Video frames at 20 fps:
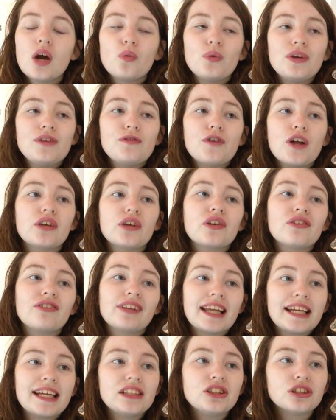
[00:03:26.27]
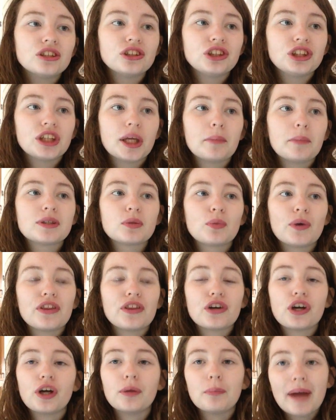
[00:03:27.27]
We follow the relationships
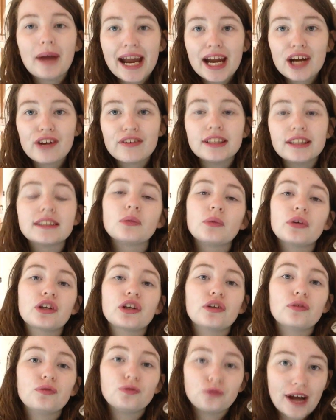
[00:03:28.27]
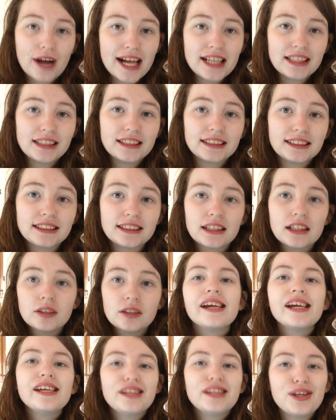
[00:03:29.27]
with her parents and with her friends.
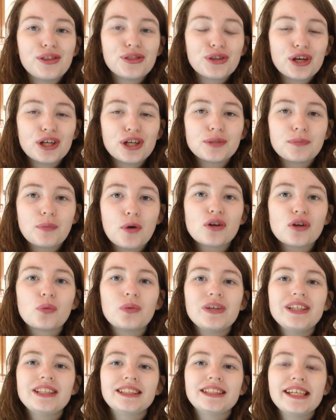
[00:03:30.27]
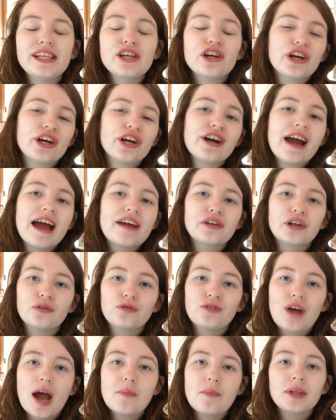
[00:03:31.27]
In the third book, we see her and her
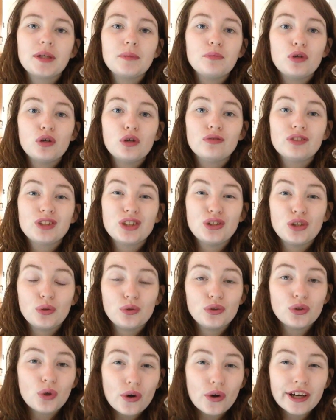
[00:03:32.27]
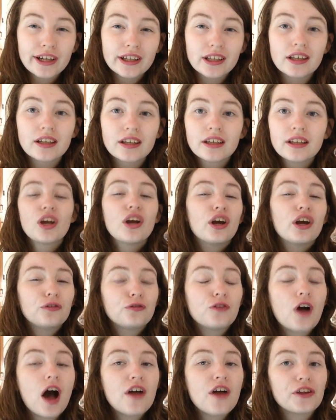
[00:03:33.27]
family move to New York. Her
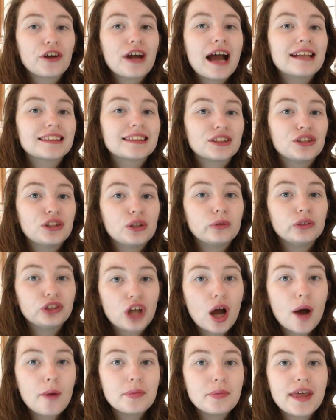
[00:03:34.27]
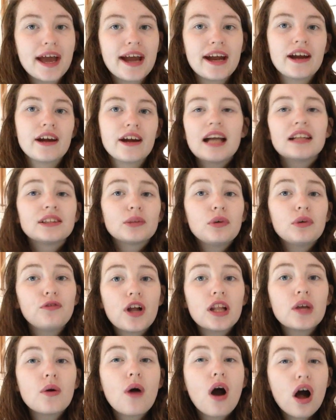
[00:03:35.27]
father has a new job there, so we
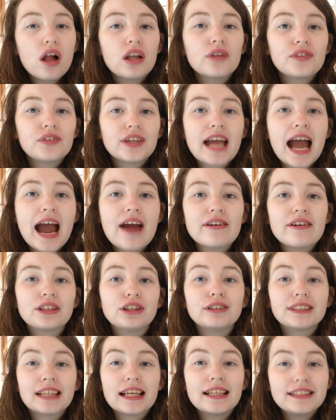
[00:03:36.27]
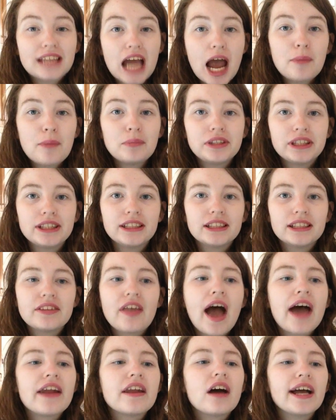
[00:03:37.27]
follow all of the characters adapting to
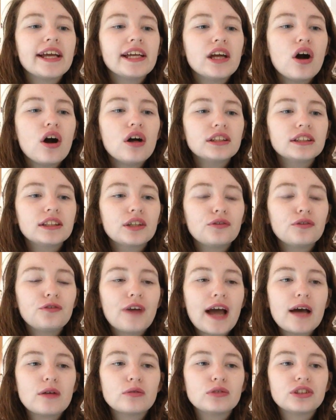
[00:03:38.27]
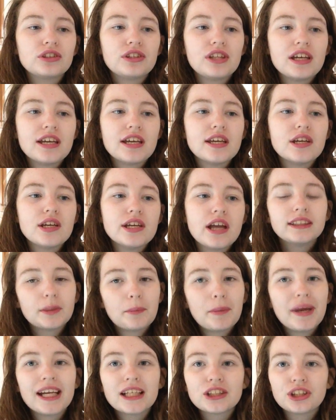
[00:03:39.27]
that. I also found the
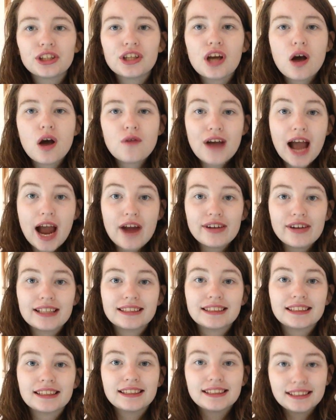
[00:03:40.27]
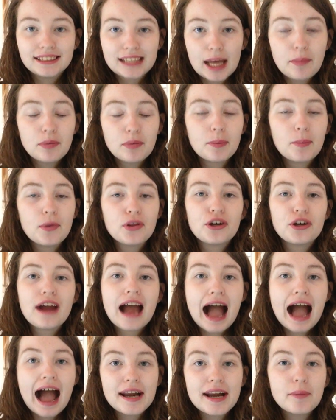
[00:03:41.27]
depiction of Harriet's
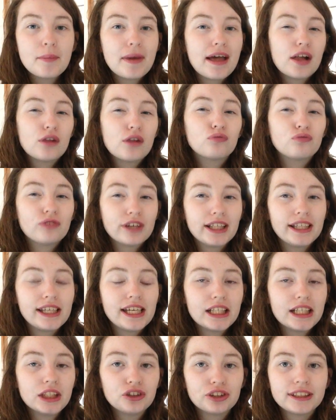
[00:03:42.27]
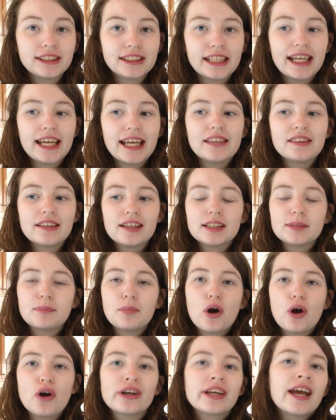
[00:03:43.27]
stepmother, Annabelle, really interesting in this
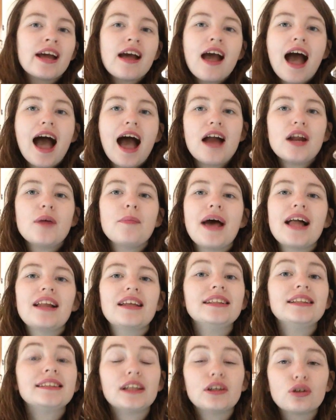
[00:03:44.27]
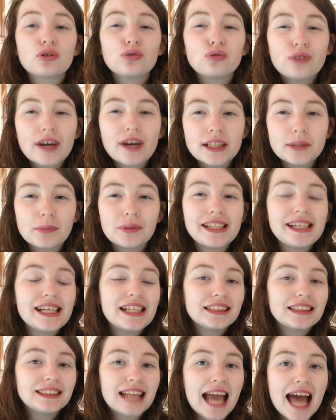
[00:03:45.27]
book. Annabelle is an incredibly
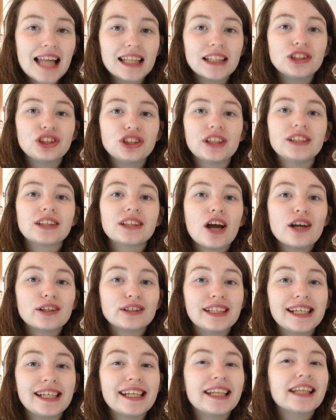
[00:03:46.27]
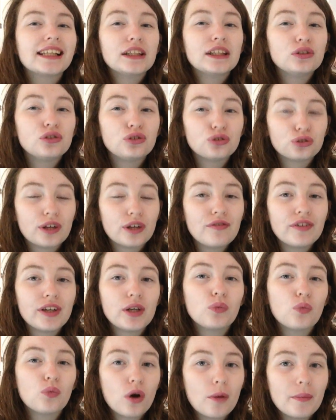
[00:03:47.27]
intelligent, articulate,
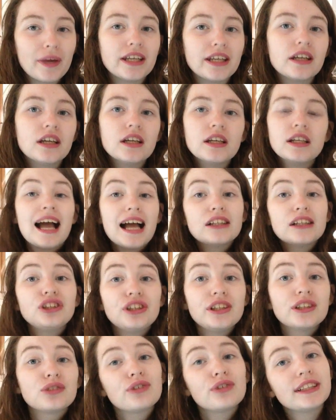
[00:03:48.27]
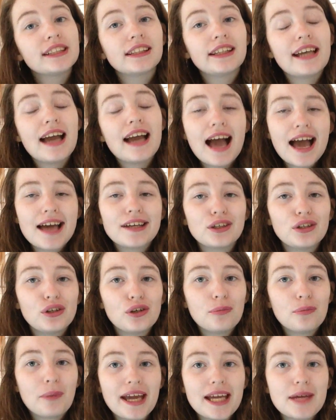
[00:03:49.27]
driven woman, and she's recently had a
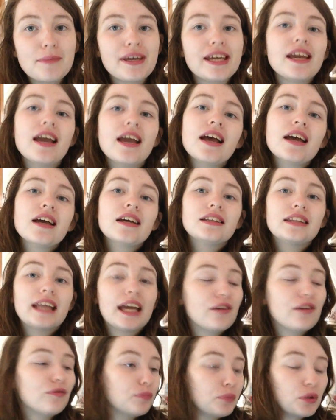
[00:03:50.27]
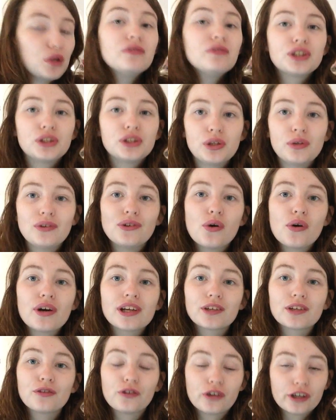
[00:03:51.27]
new baby. They've moved to New
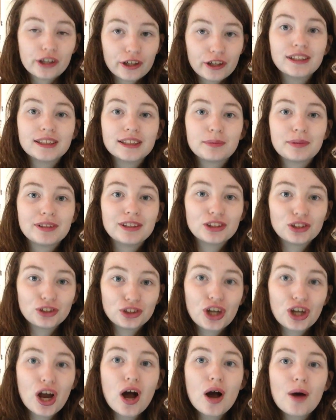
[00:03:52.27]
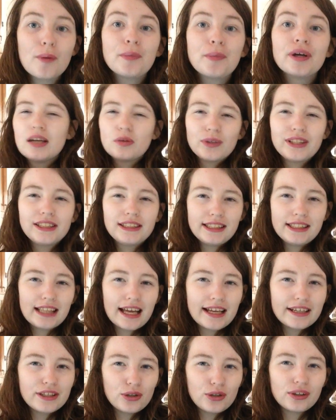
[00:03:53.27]
York for her husband's job, and we see
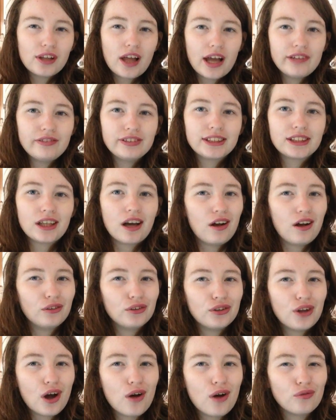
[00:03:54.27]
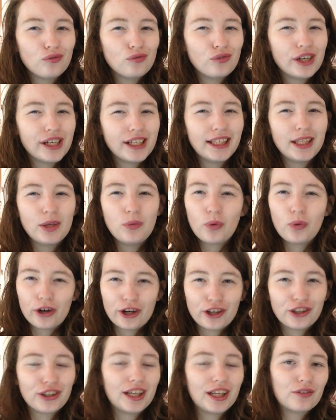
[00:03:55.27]
that new lifestyle not really
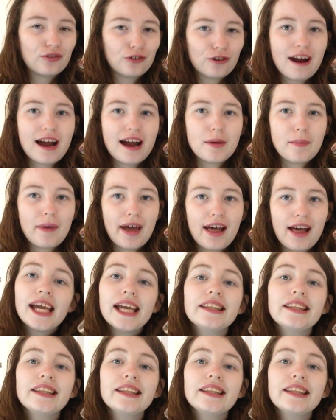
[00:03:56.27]
working for Annabelle.